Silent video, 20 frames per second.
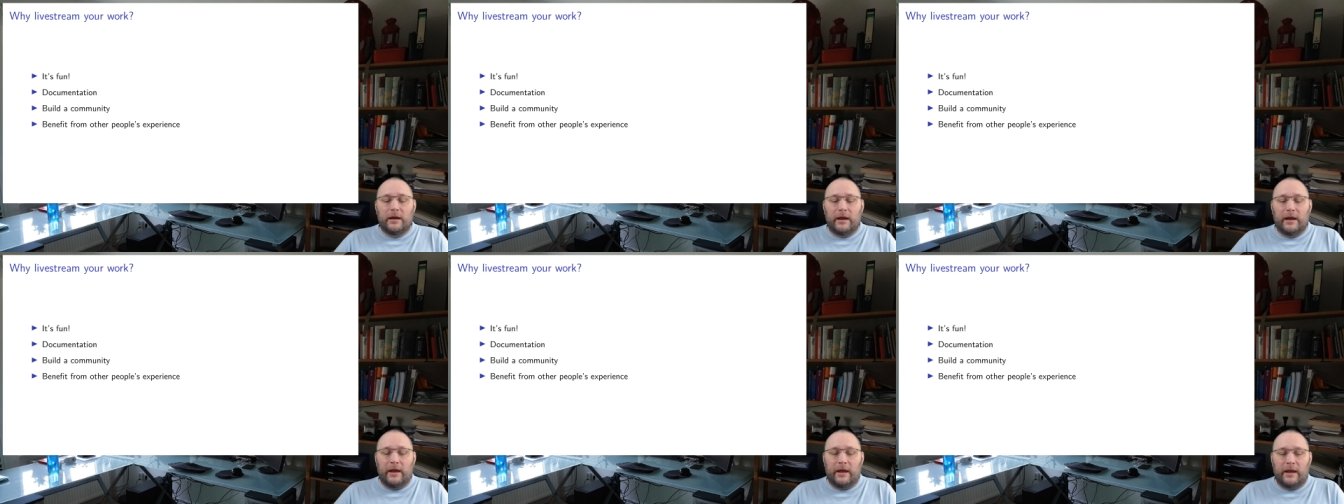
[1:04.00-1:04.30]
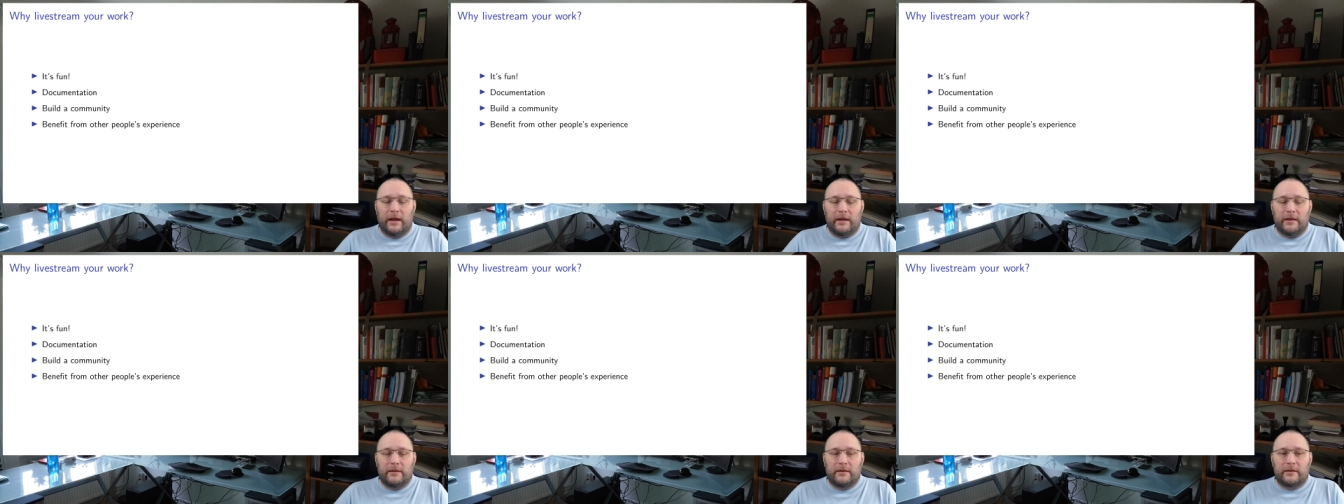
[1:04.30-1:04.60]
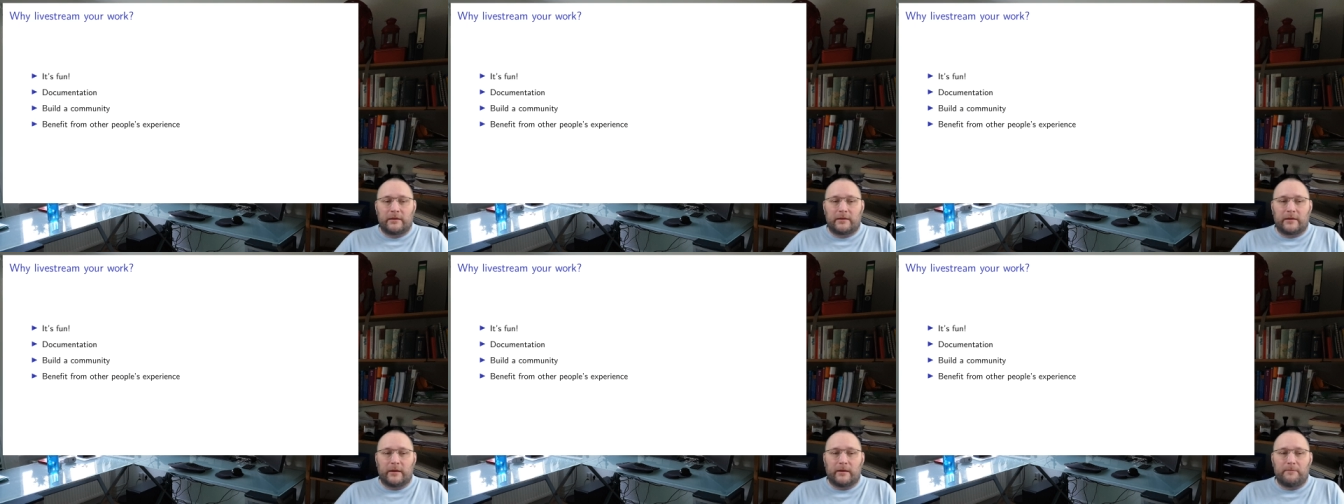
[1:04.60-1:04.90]

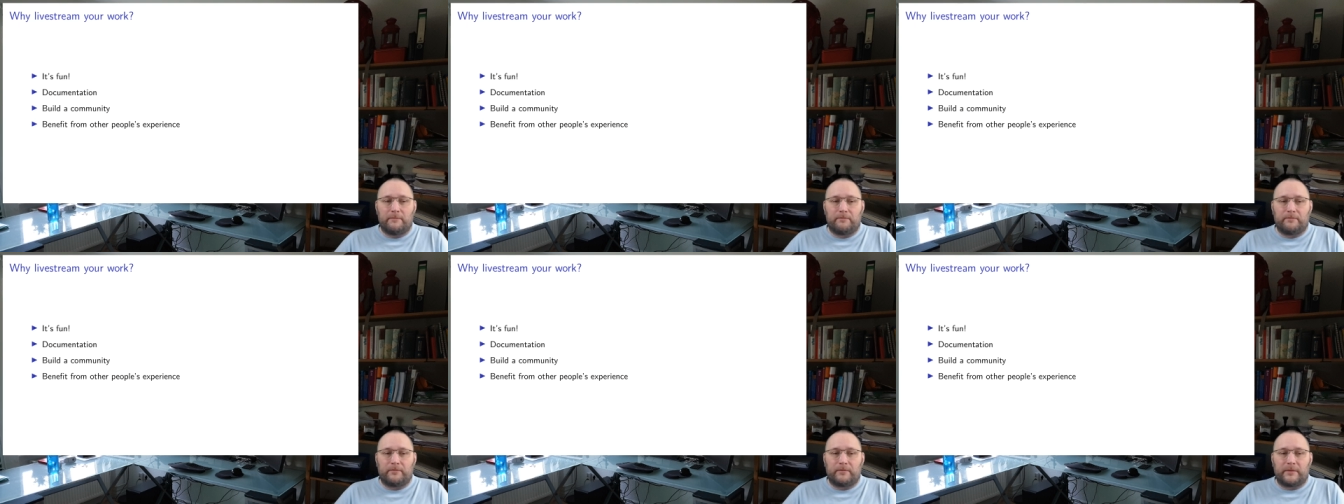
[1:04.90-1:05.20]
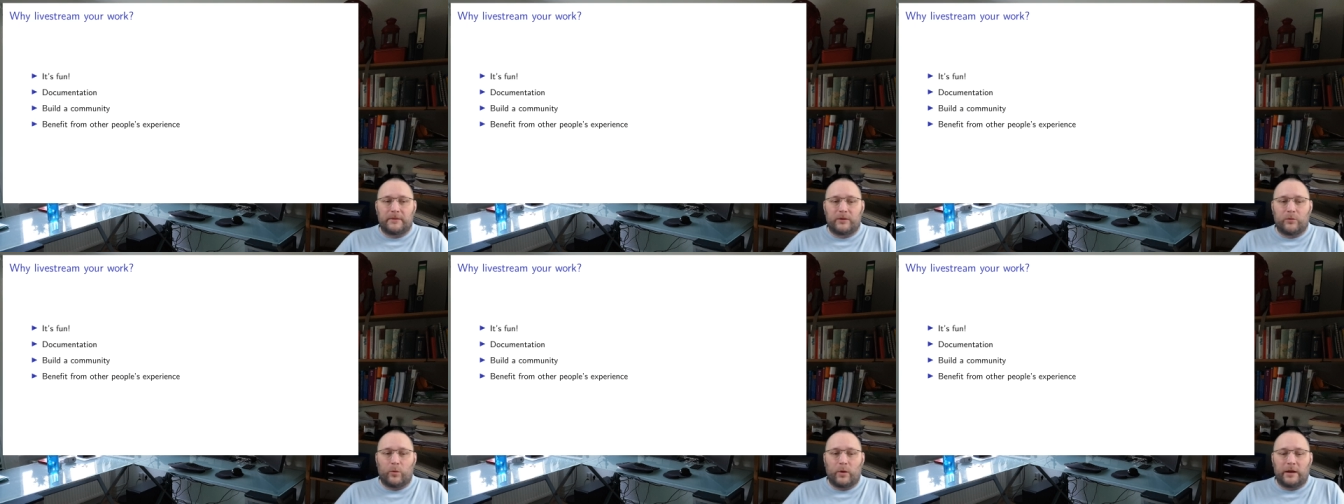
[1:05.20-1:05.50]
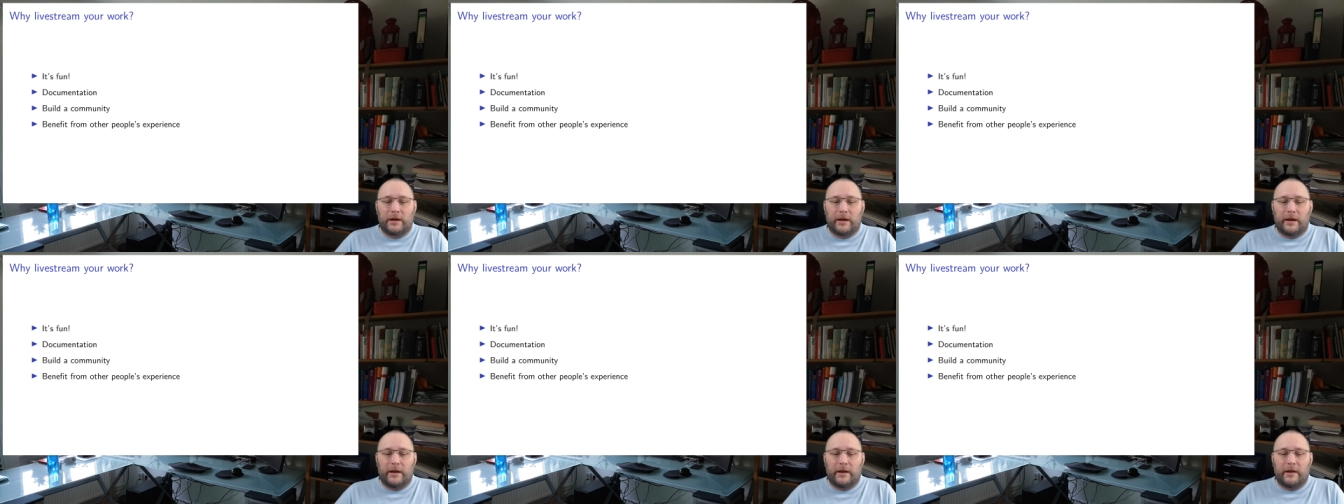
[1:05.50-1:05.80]
and um,
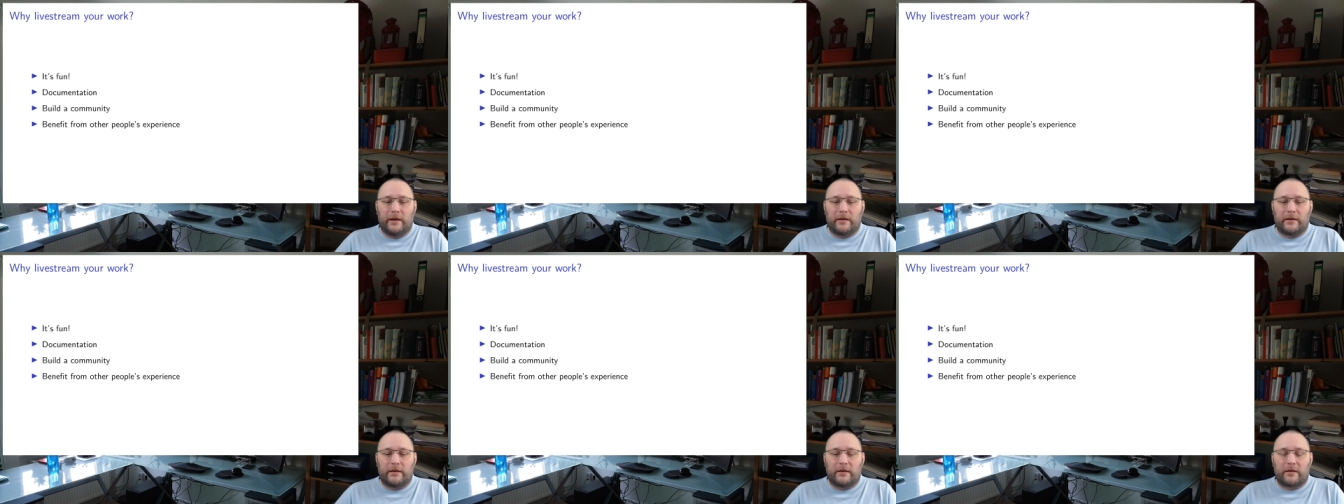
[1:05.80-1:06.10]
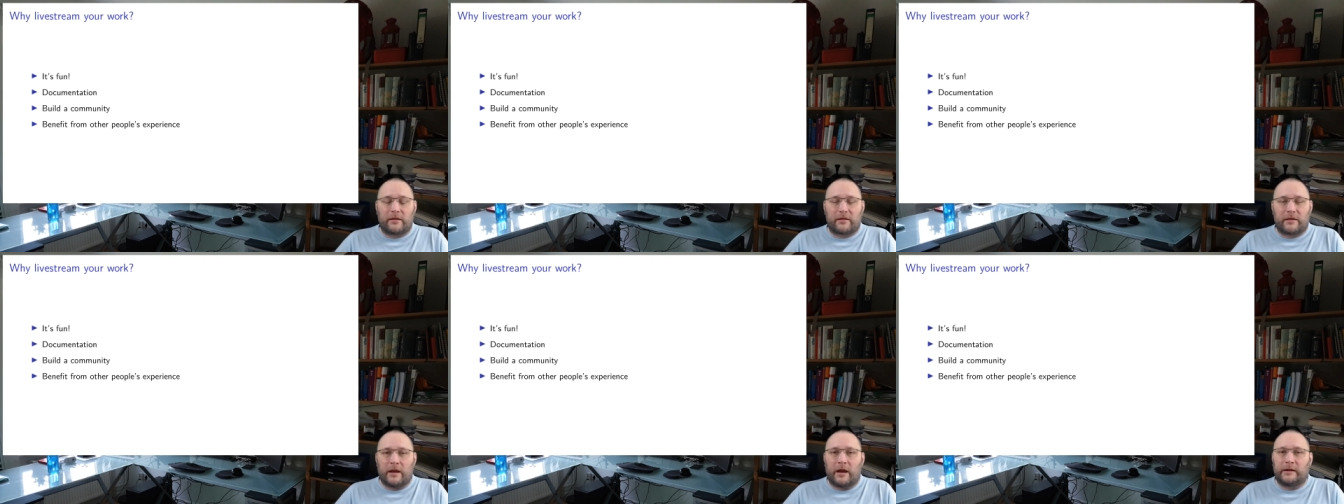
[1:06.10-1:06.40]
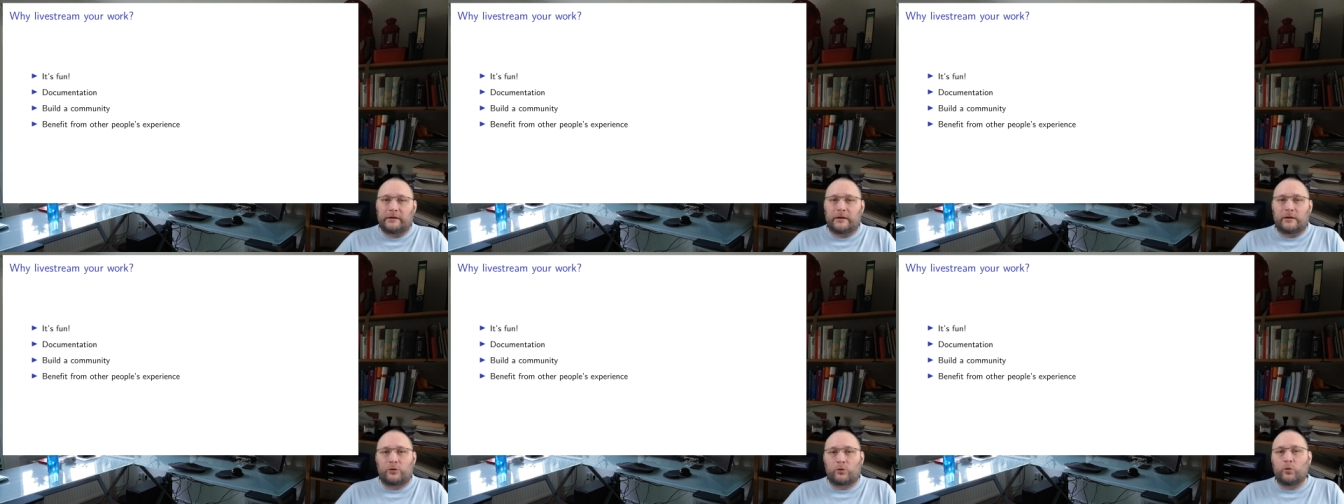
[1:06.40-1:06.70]
when I
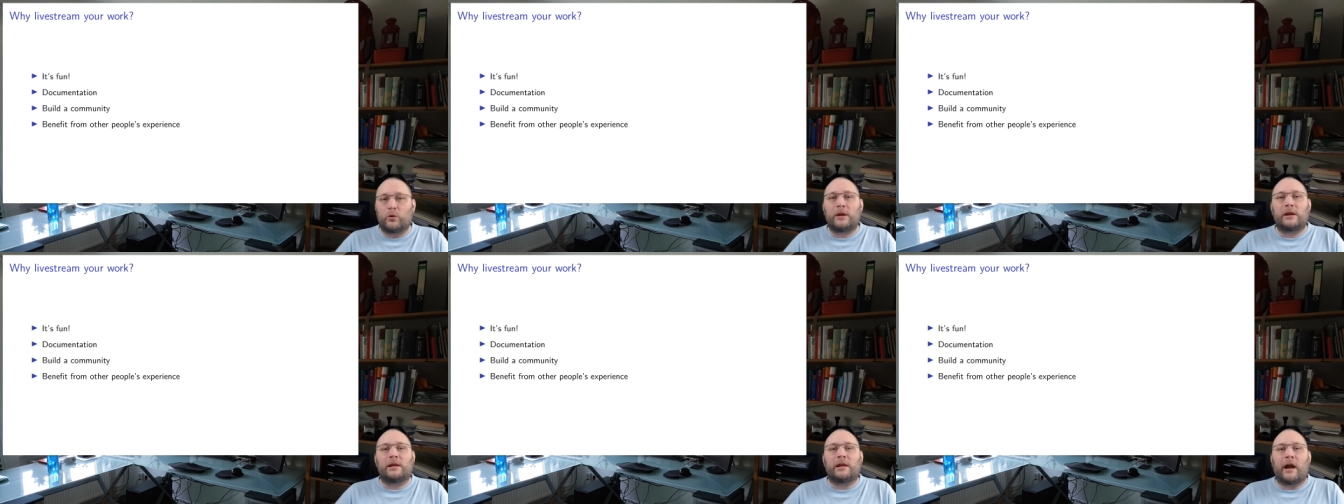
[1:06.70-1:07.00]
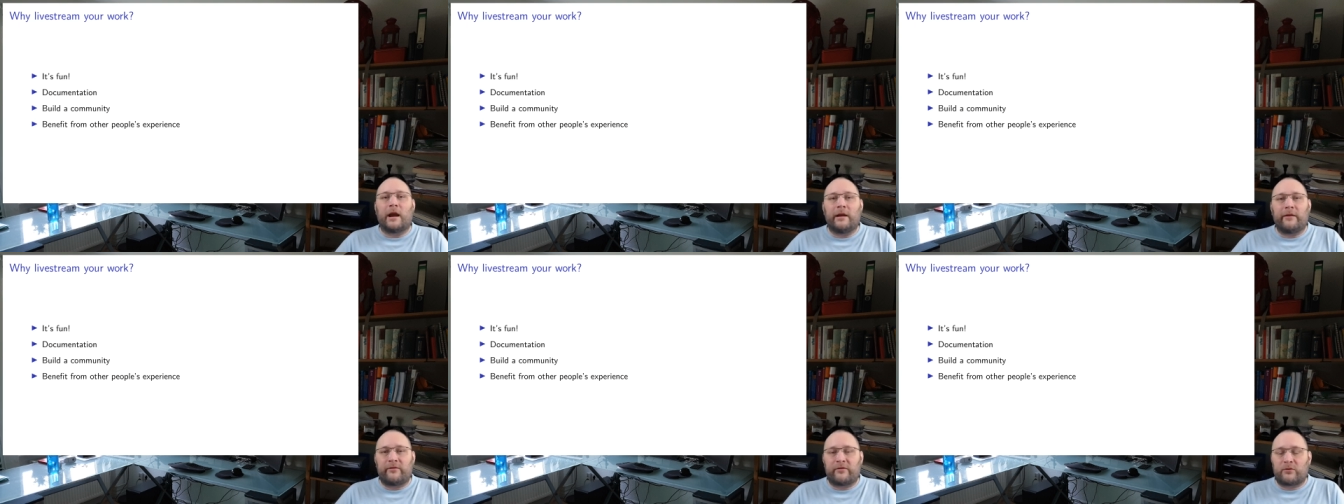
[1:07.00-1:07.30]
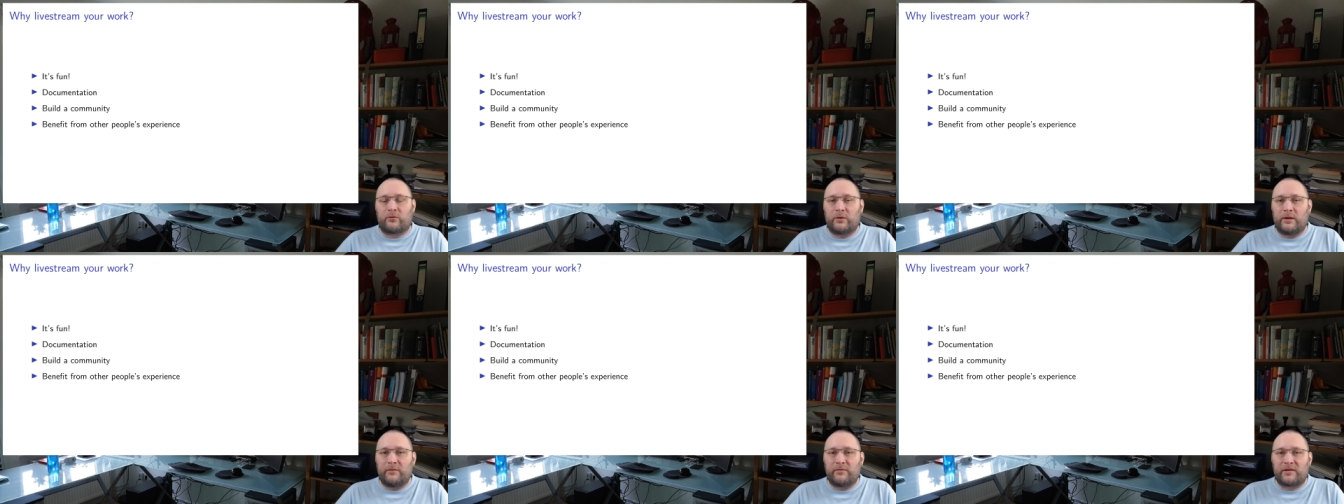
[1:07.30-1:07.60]
started doing live
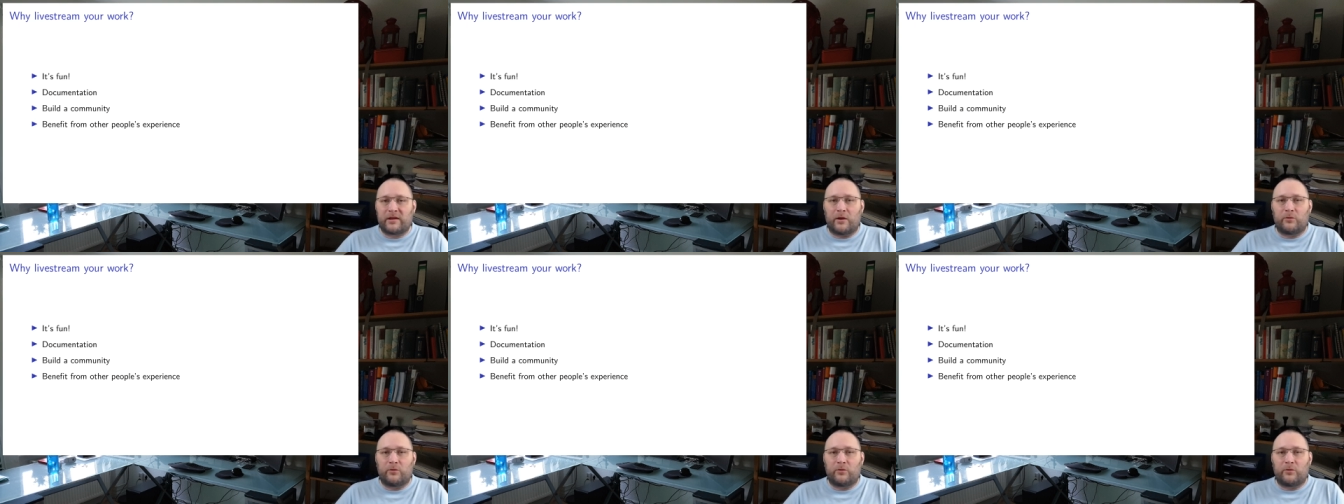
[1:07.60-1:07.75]
streams,